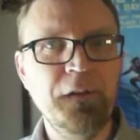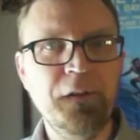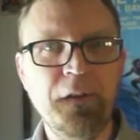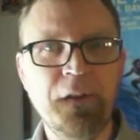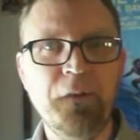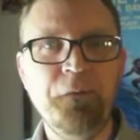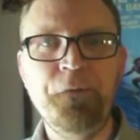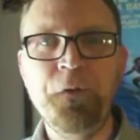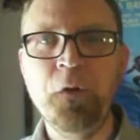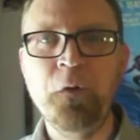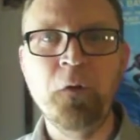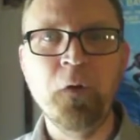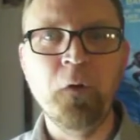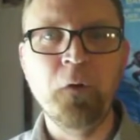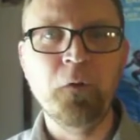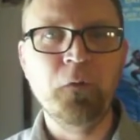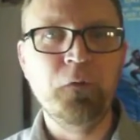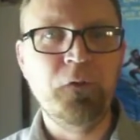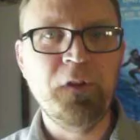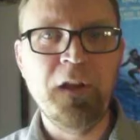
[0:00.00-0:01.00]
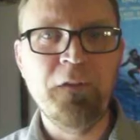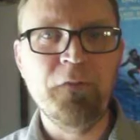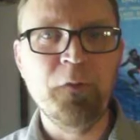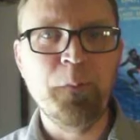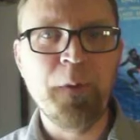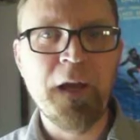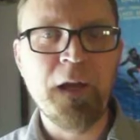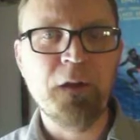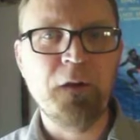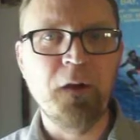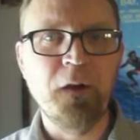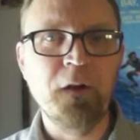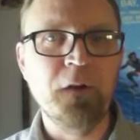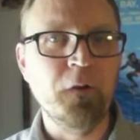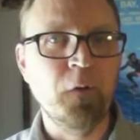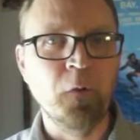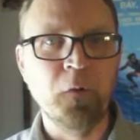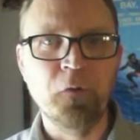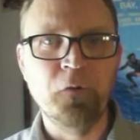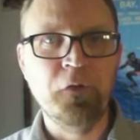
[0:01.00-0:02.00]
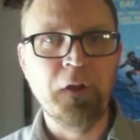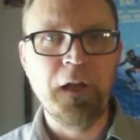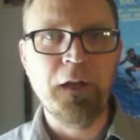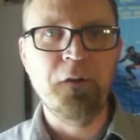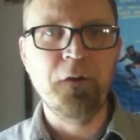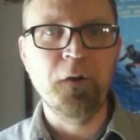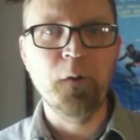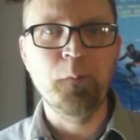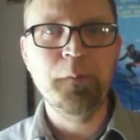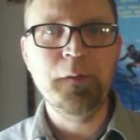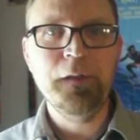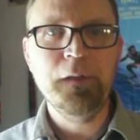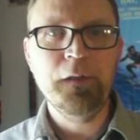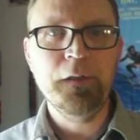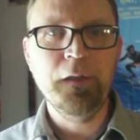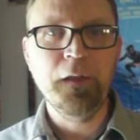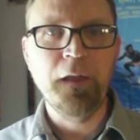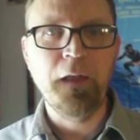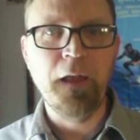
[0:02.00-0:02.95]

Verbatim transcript: if you know David Mack art or Jack Kirby